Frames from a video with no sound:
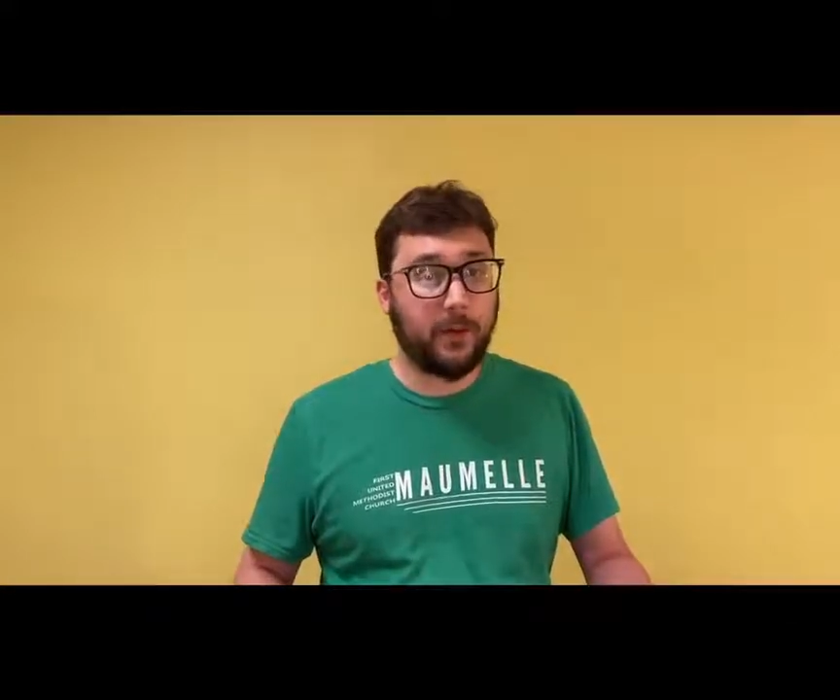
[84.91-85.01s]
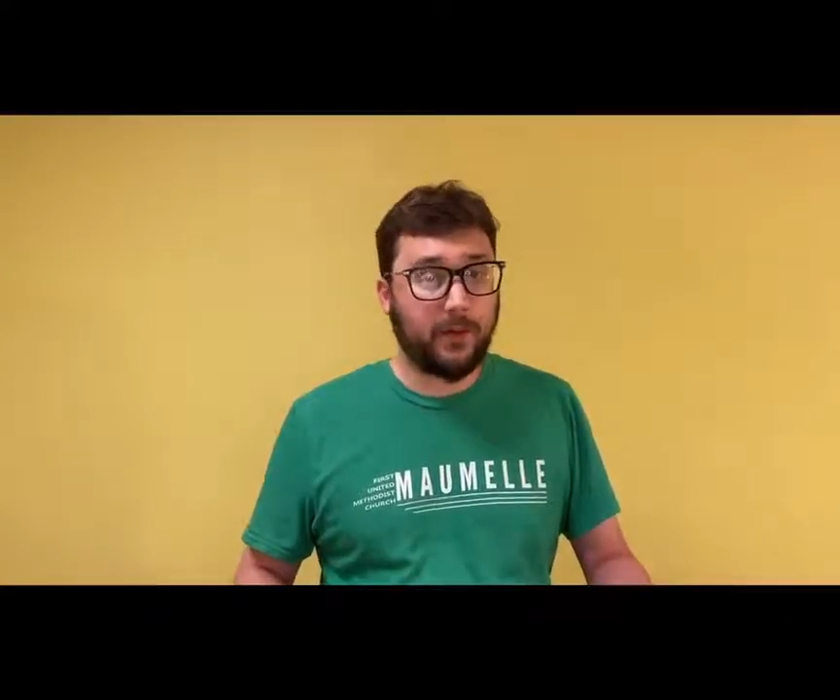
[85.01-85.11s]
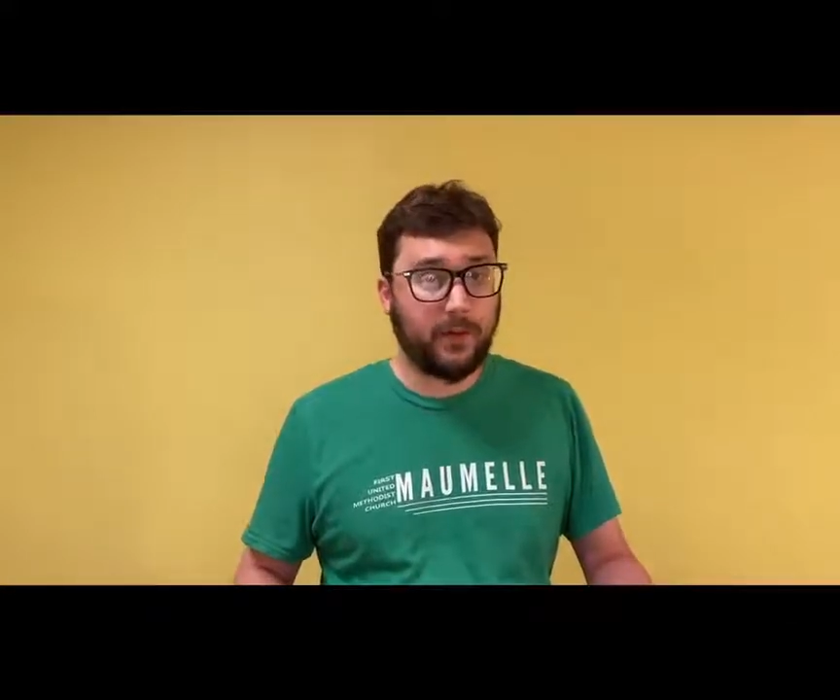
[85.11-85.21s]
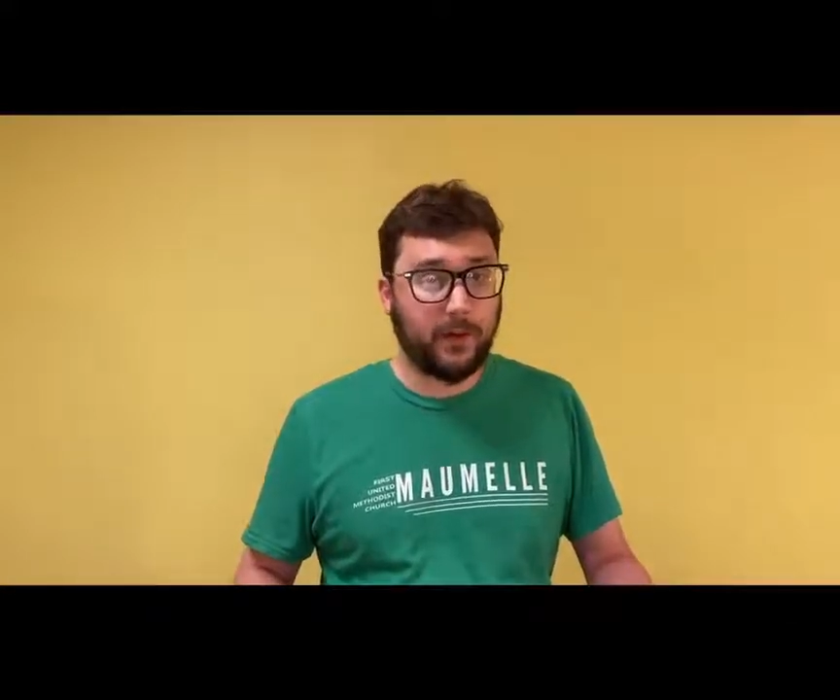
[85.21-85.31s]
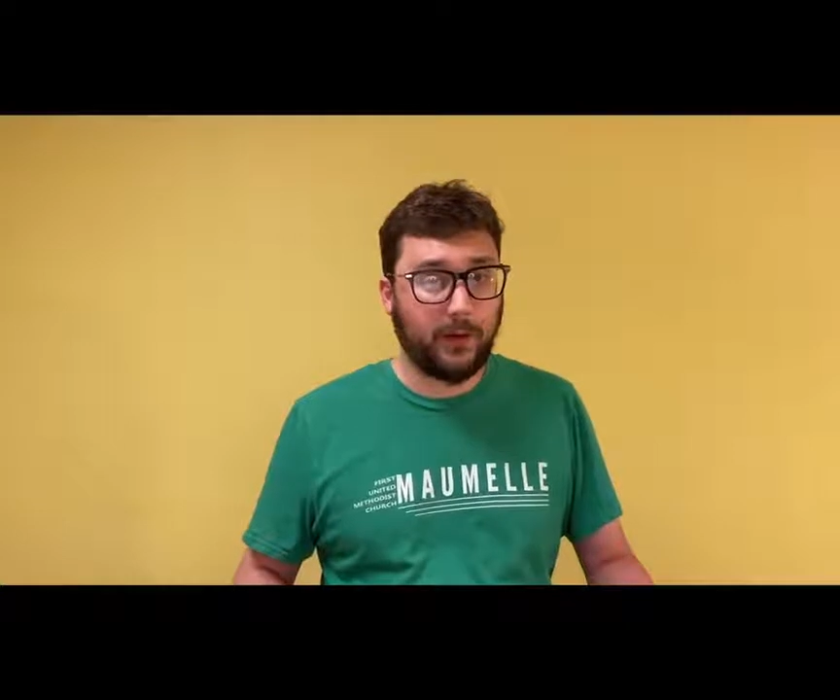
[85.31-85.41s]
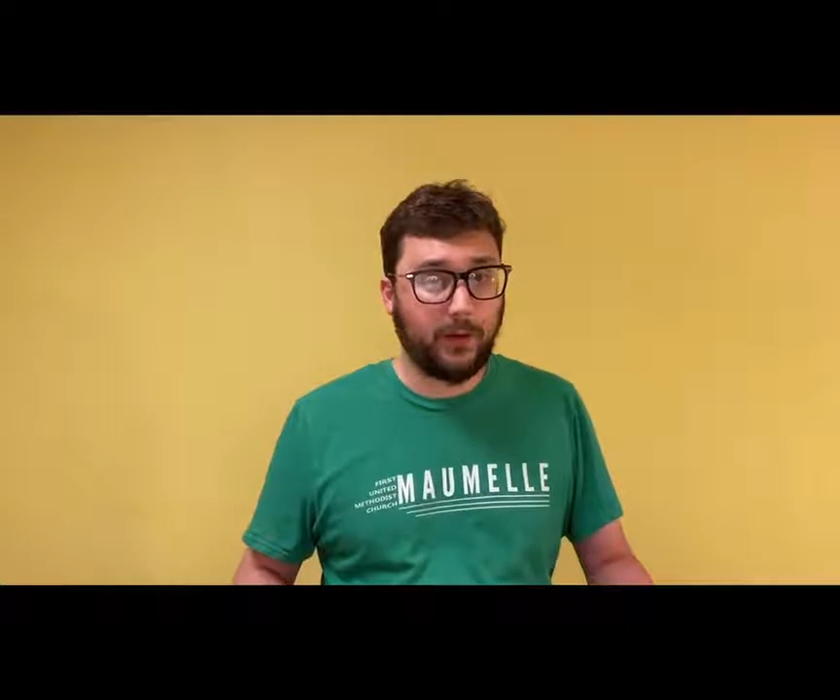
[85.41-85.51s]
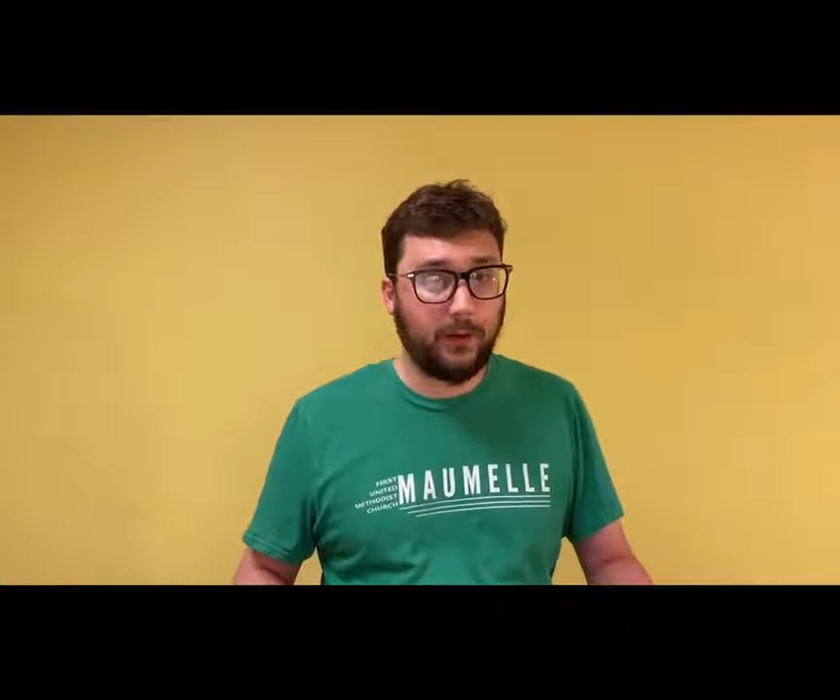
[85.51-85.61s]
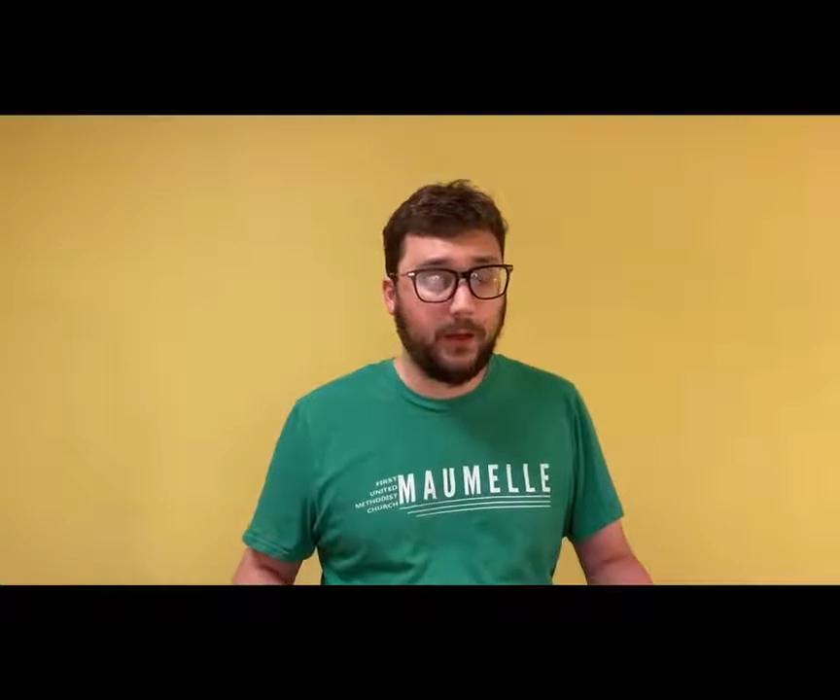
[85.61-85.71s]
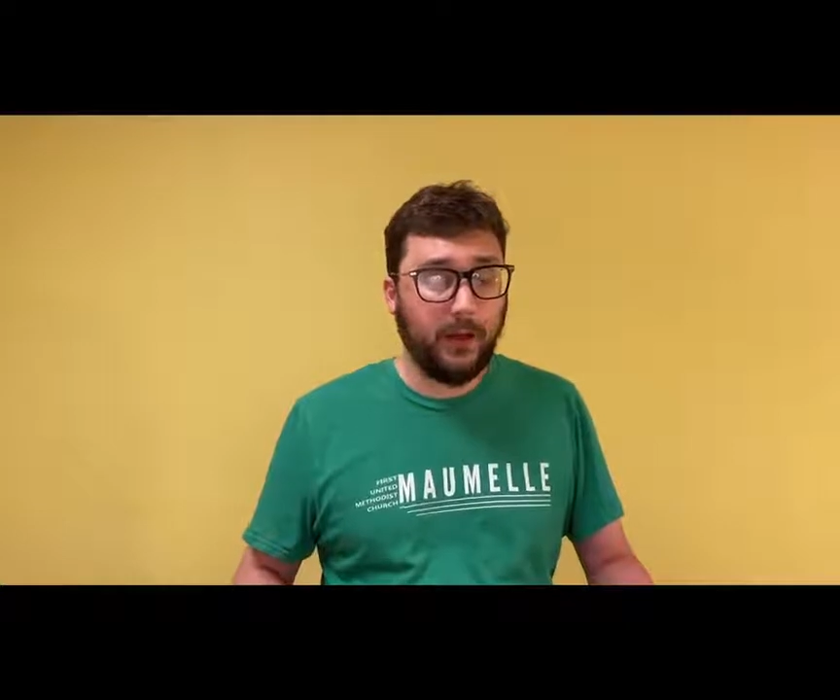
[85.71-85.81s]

birth to you